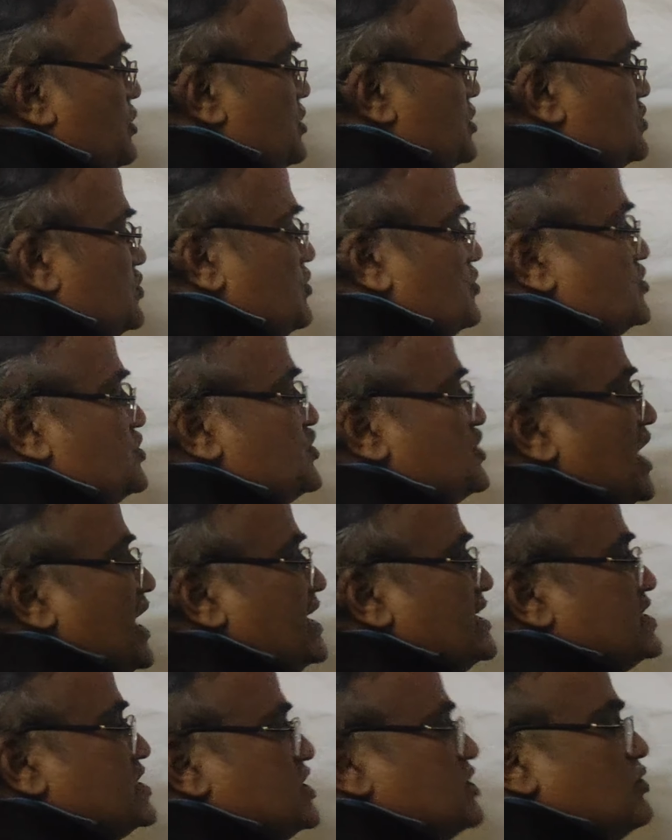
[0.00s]
So
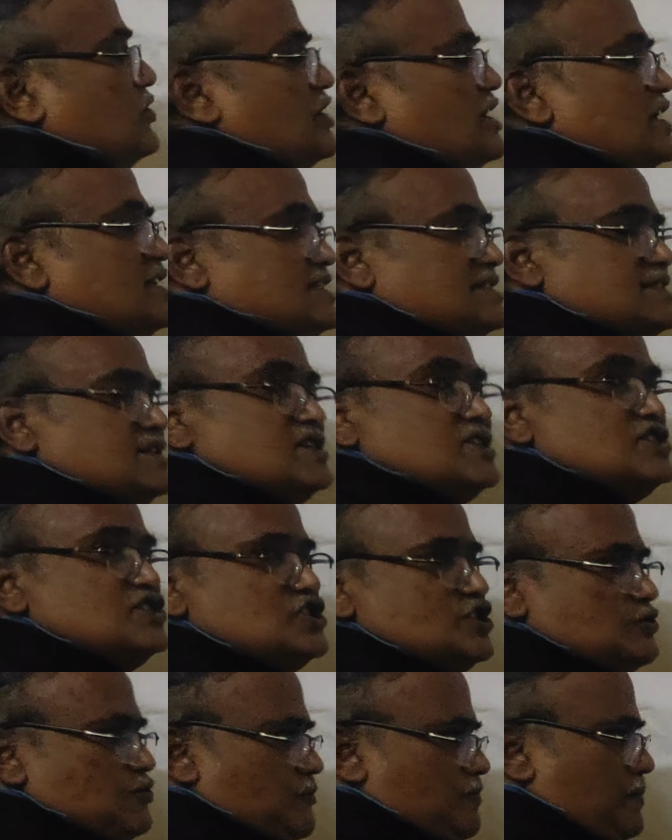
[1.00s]
sin 0 is
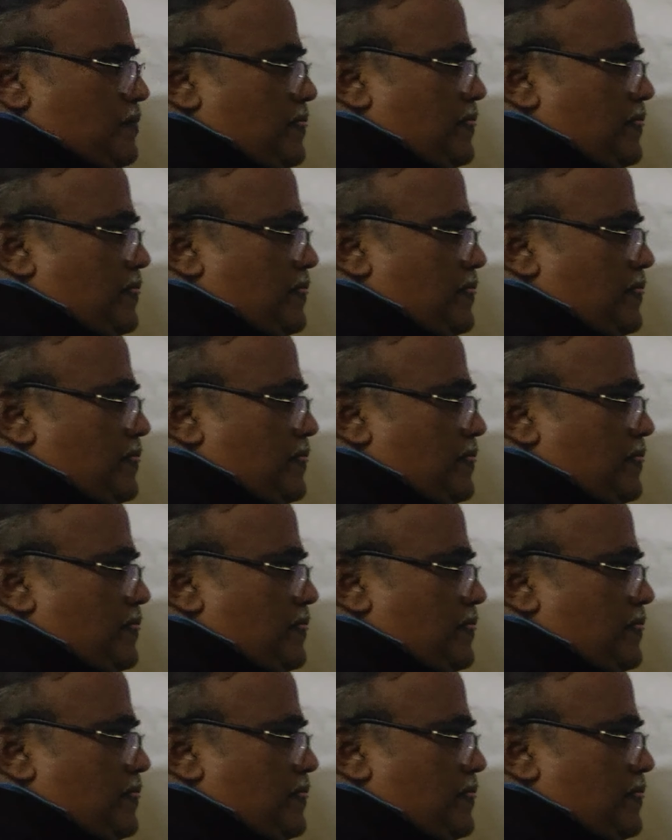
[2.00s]
0.